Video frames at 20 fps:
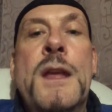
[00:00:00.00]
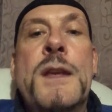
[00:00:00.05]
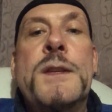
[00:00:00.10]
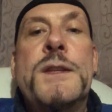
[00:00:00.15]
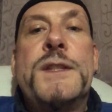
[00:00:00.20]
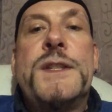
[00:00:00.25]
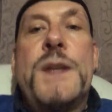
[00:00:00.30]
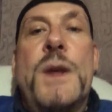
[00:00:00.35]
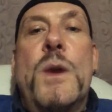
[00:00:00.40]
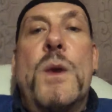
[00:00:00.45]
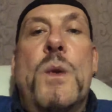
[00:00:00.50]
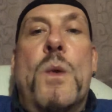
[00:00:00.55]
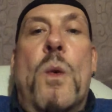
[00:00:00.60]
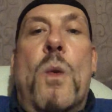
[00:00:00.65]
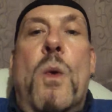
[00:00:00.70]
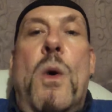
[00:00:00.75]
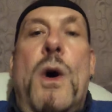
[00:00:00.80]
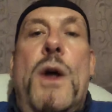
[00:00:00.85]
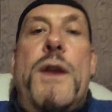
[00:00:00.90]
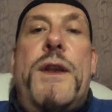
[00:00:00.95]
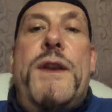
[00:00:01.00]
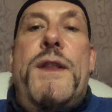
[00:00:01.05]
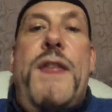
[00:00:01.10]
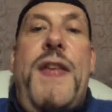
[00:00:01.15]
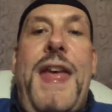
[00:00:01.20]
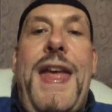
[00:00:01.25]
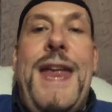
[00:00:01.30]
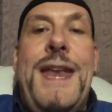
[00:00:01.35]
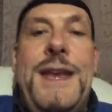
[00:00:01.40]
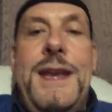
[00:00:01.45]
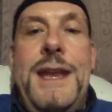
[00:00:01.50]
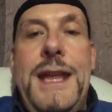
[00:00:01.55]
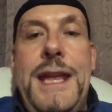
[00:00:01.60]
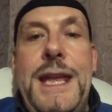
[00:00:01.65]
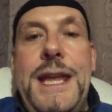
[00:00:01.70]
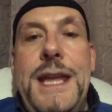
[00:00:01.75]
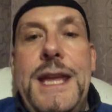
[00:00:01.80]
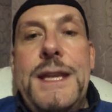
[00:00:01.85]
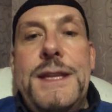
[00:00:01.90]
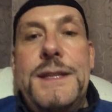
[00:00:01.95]
So what then
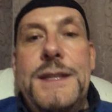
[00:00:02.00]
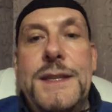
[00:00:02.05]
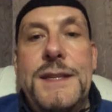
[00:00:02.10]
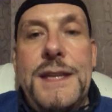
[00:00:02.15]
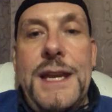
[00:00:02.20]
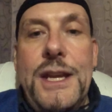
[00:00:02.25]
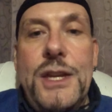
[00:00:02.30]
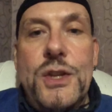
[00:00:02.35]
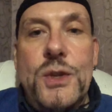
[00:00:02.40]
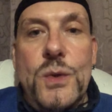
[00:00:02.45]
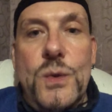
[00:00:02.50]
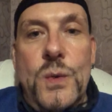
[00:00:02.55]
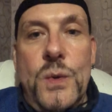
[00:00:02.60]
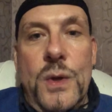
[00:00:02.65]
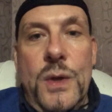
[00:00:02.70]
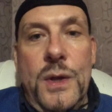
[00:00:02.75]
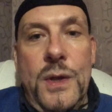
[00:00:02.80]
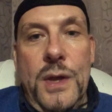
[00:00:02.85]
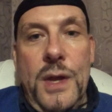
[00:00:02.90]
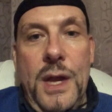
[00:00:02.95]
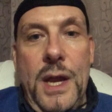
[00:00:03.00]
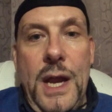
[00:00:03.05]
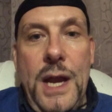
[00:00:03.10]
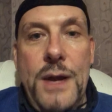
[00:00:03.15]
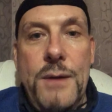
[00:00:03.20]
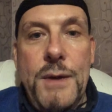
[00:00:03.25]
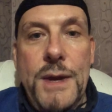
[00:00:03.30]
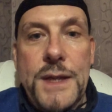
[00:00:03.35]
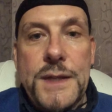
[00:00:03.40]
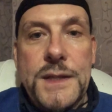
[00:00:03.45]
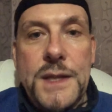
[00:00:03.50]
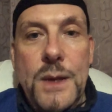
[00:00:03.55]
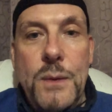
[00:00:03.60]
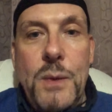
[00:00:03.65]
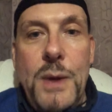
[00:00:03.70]
is sexual anorexia?